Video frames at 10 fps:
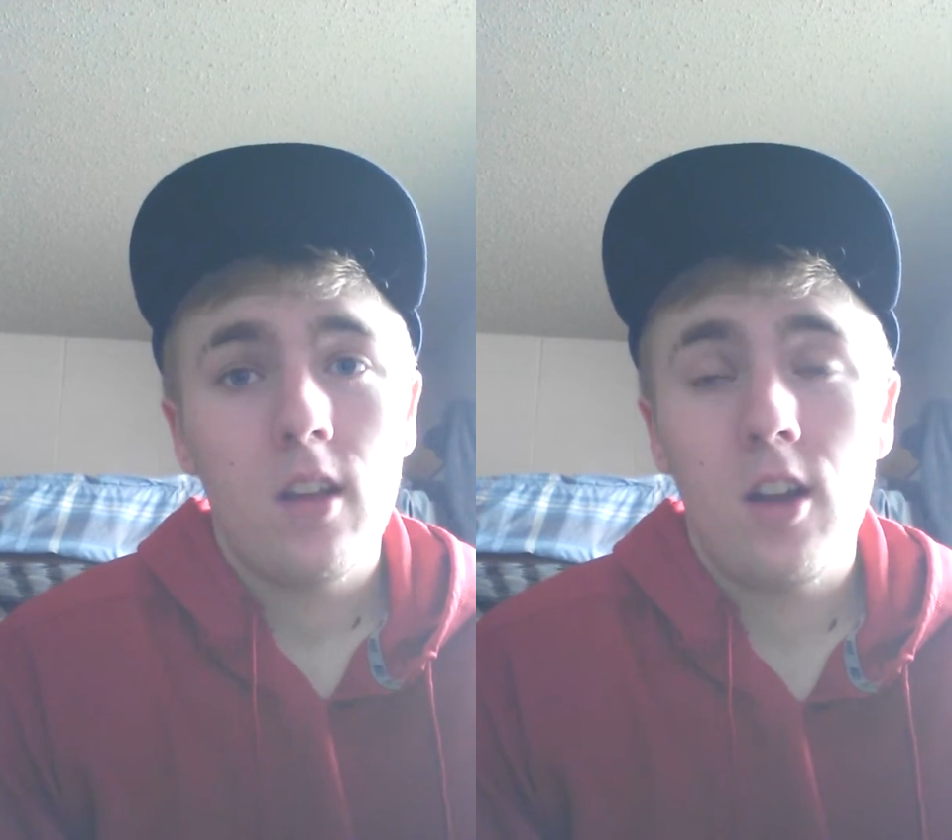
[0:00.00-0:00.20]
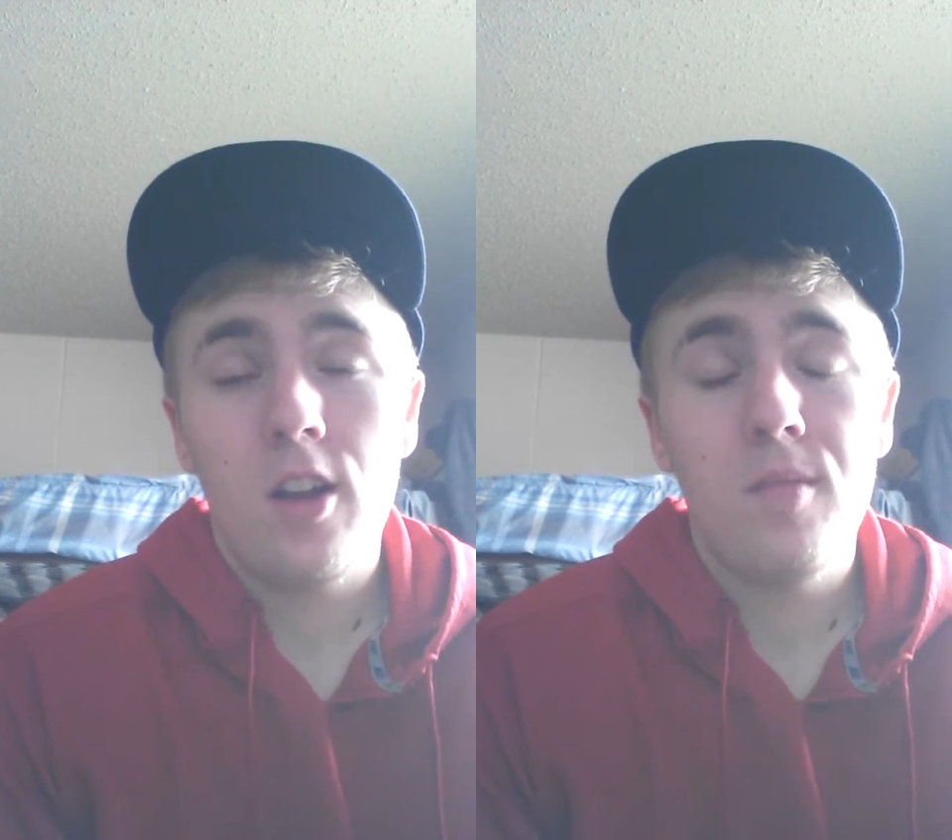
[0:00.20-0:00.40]

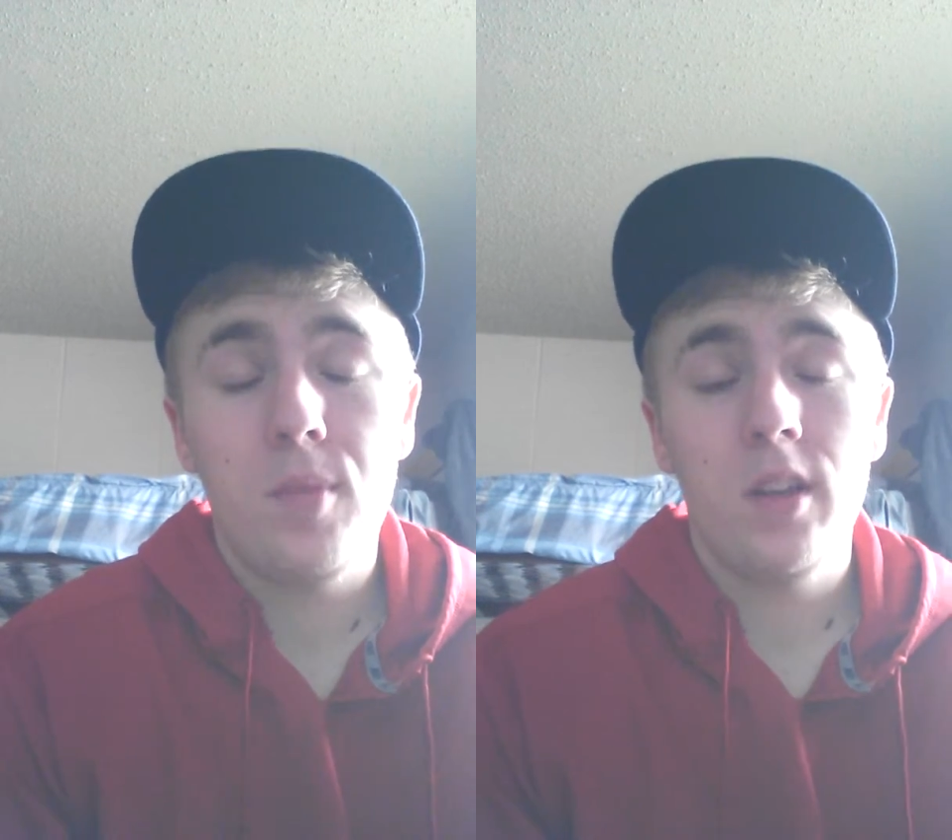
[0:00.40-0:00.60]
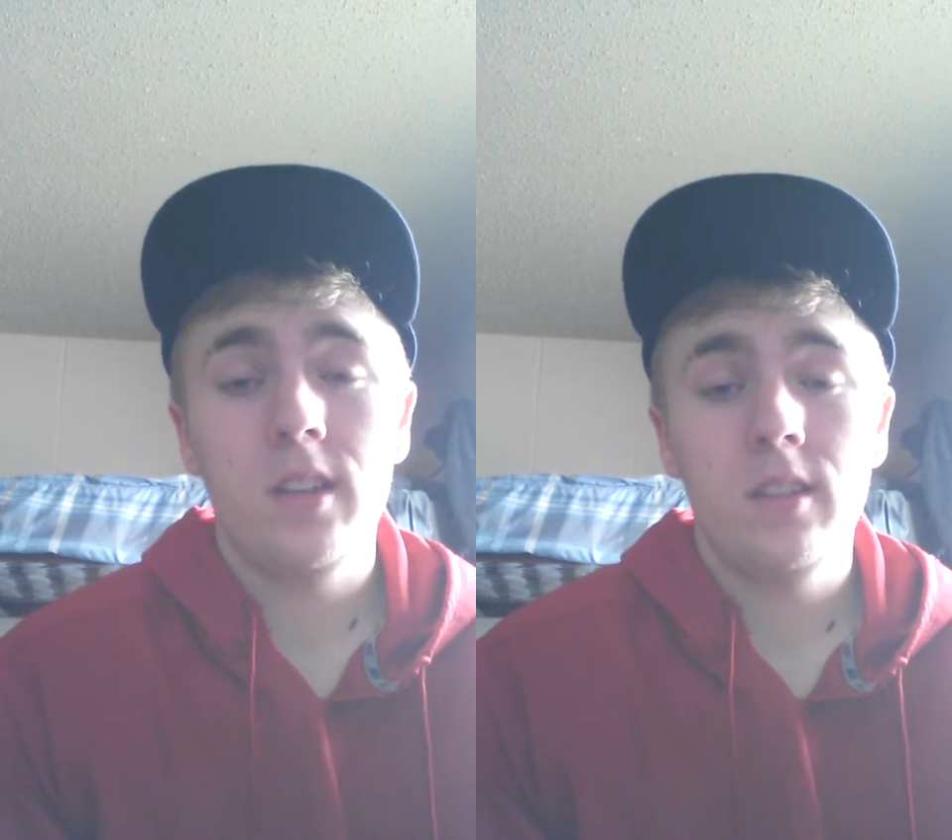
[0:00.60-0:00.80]

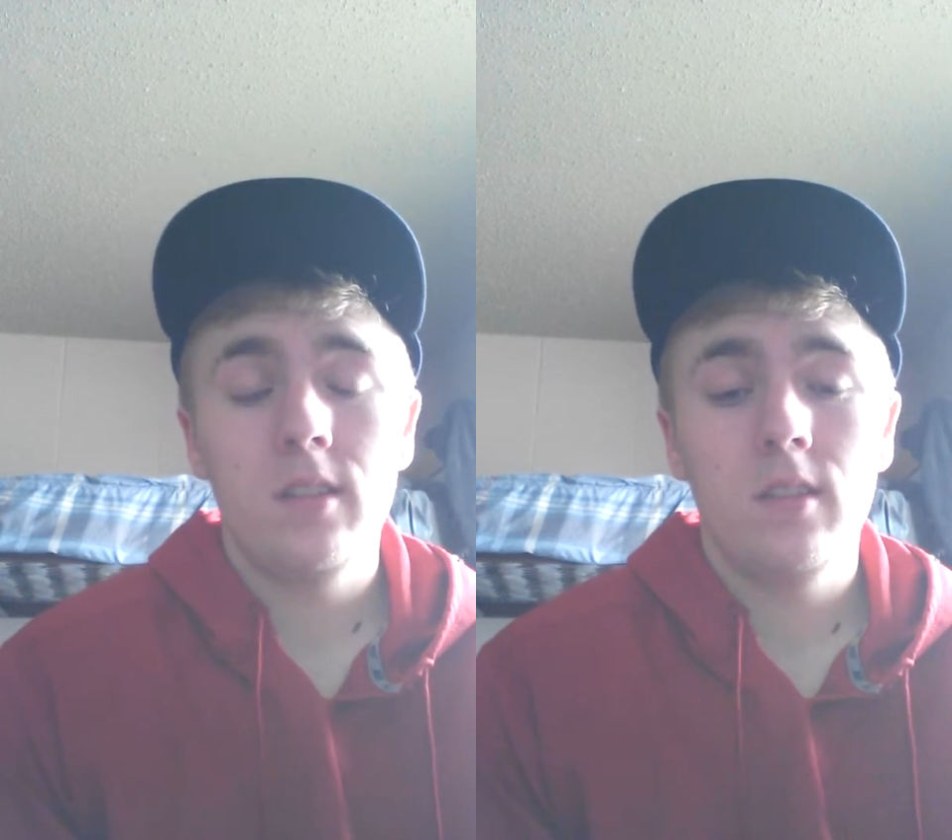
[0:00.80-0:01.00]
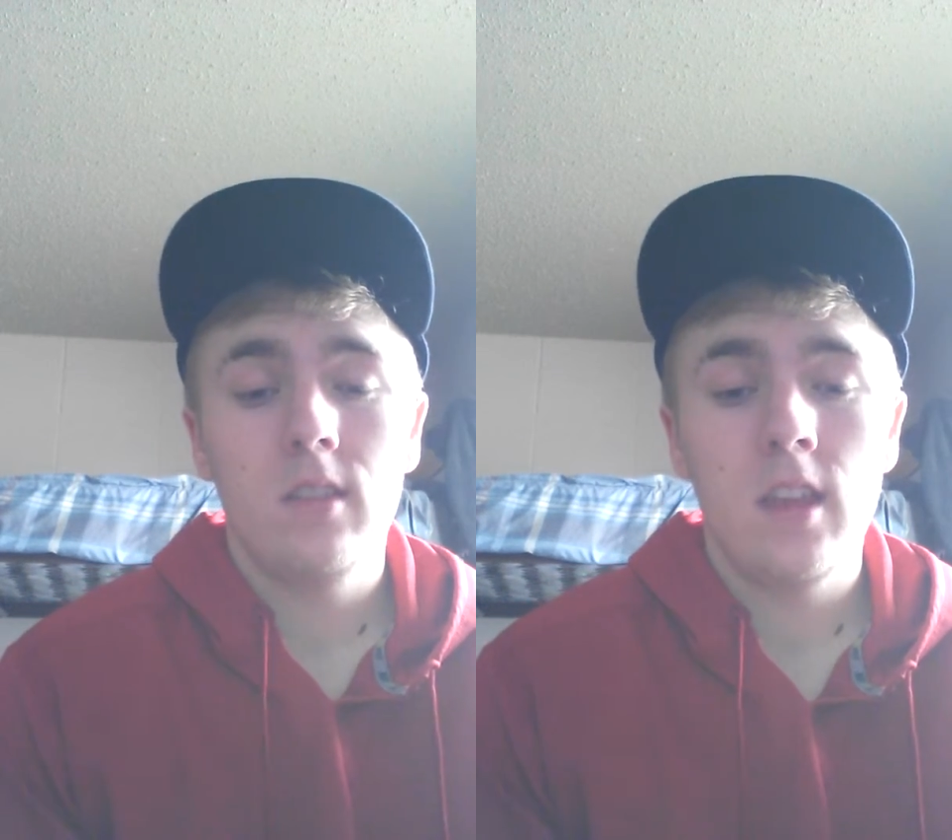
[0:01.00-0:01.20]
But
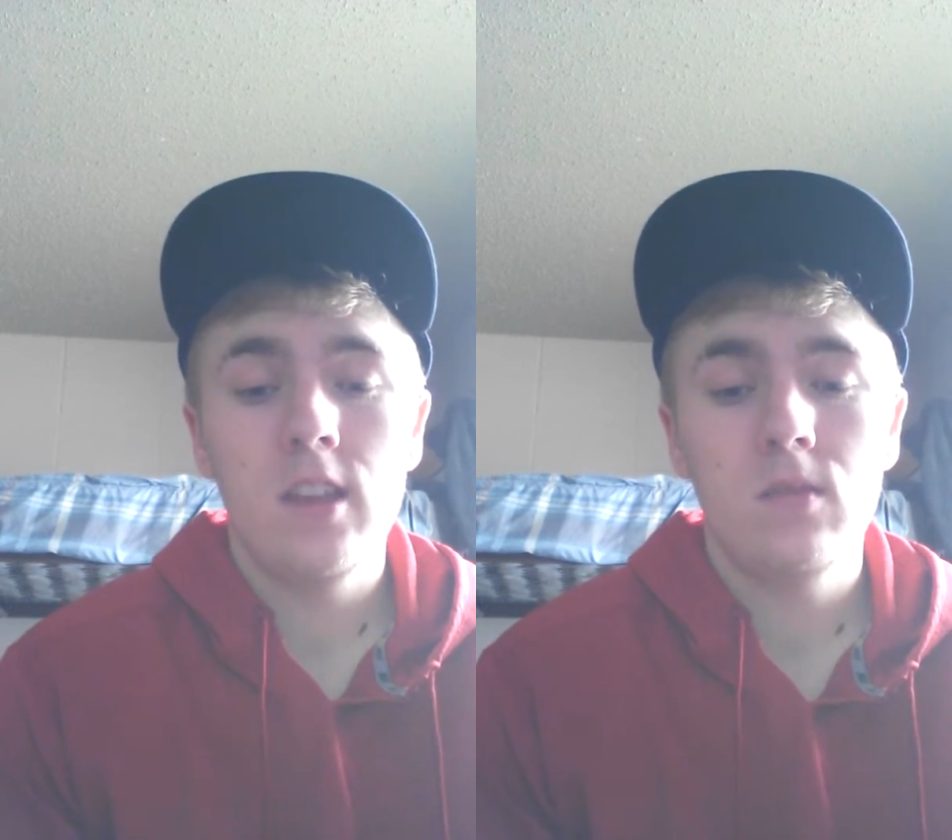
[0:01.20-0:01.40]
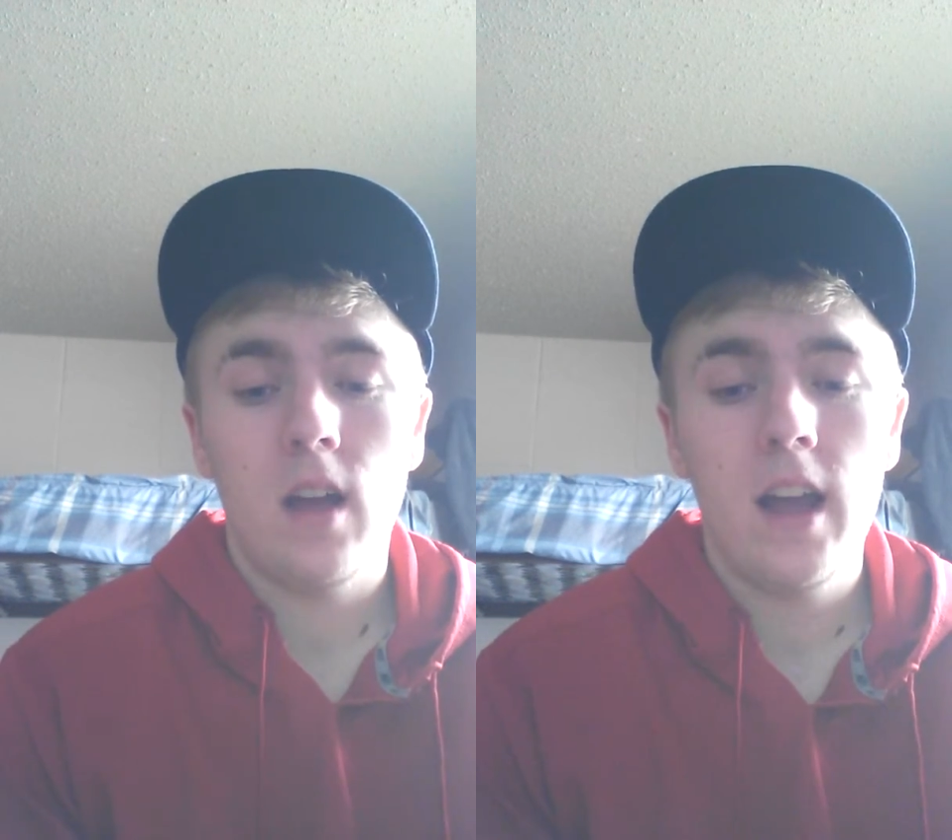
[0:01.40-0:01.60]

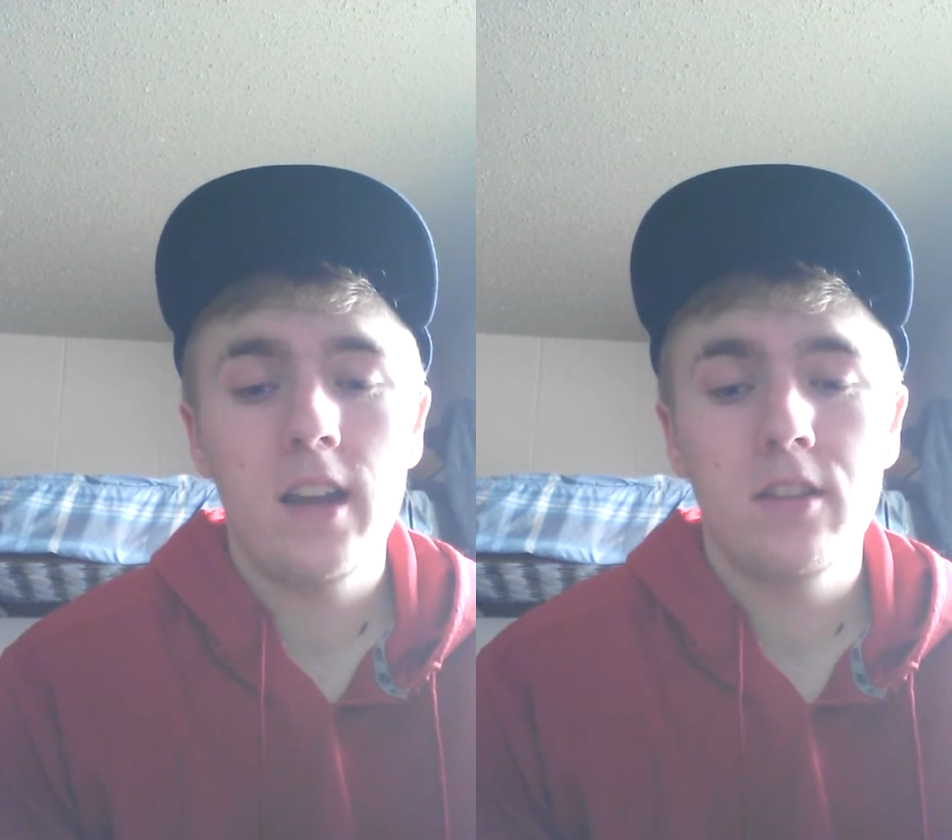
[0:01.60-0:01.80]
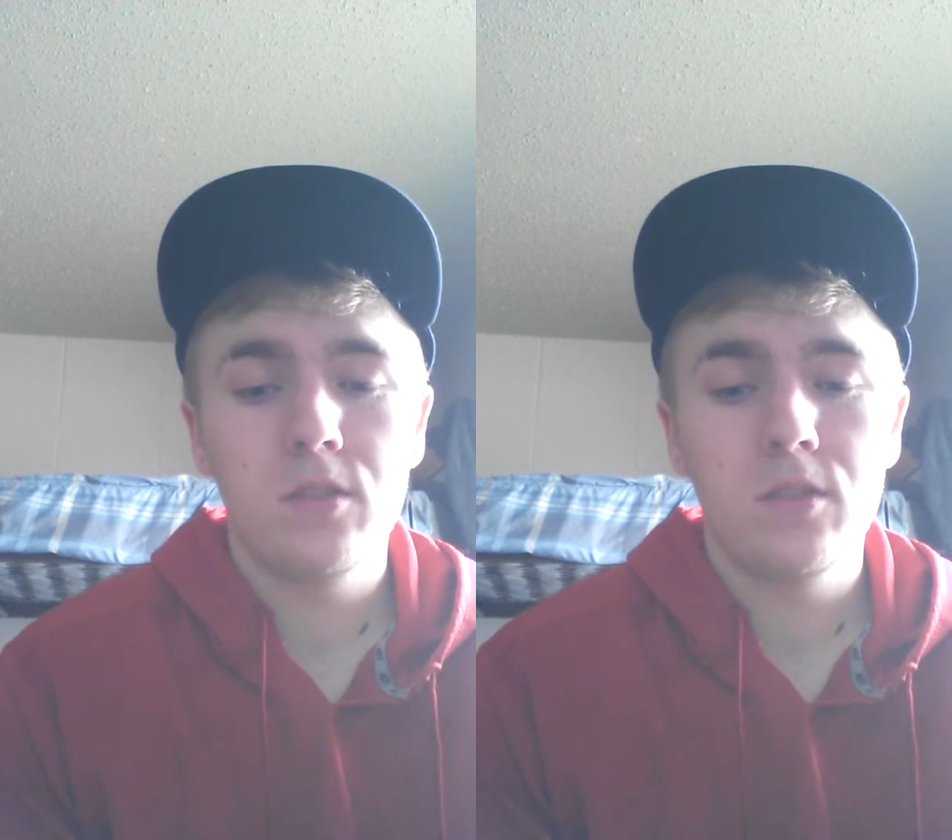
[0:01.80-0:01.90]
his height and